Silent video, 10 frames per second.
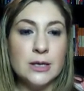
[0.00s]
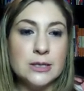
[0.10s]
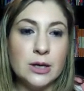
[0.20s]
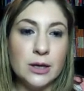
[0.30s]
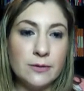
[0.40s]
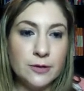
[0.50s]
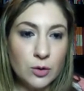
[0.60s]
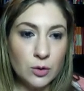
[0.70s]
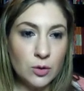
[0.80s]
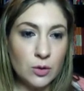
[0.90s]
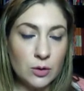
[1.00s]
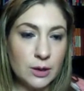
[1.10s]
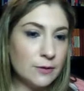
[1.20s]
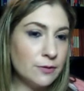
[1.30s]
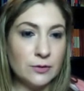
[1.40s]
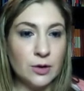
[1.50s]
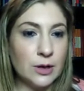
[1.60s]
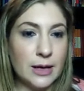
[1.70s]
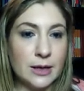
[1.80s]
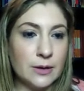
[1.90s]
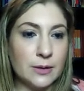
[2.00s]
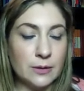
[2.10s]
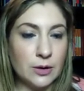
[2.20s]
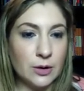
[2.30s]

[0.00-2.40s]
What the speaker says: So if you've got like a